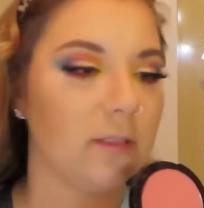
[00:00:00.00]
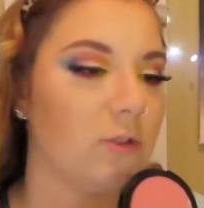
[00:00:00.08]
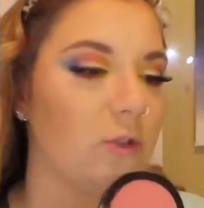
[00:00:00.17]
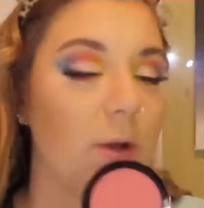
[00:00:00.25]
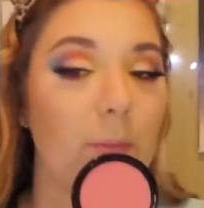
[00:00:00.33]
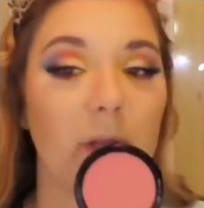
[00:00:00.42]

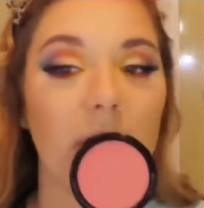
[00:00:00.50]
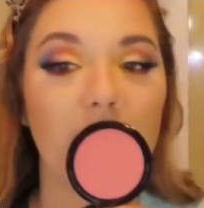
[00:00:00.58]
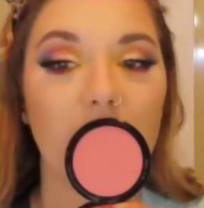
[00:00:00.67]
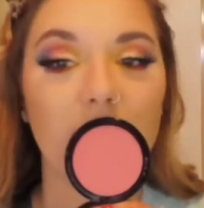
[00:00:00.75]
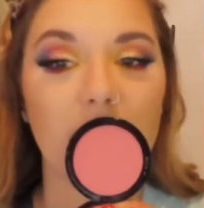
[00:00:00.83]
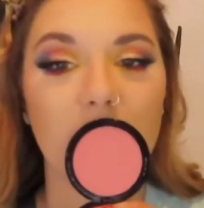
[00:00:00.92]
So I'm
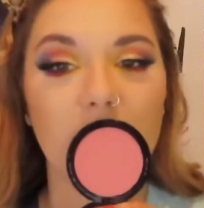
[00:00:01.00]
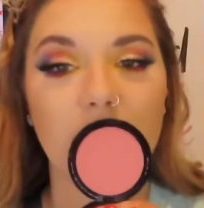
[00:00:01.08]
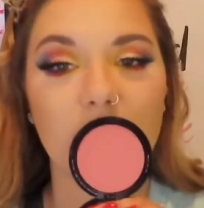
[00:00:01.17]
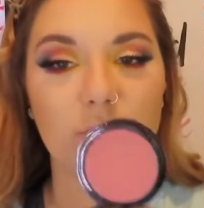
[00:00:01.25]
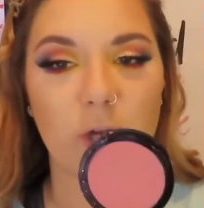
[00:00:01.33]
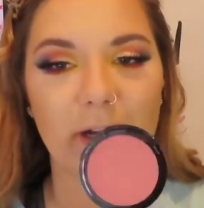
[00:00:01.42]
gonna
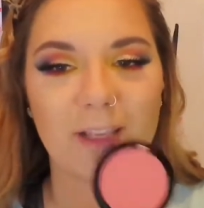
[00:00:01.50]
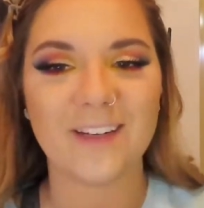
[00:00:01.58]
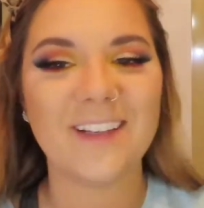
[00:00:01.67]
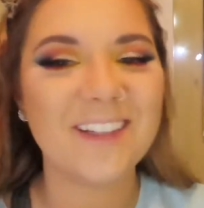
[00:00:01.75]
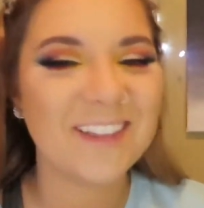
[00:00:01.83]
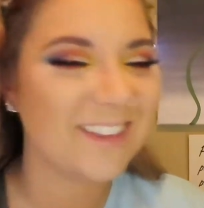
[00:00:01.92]
try it
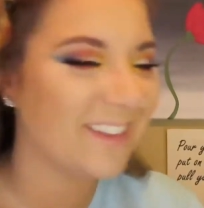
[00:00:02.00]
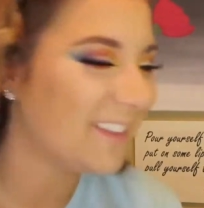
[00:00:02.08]
again.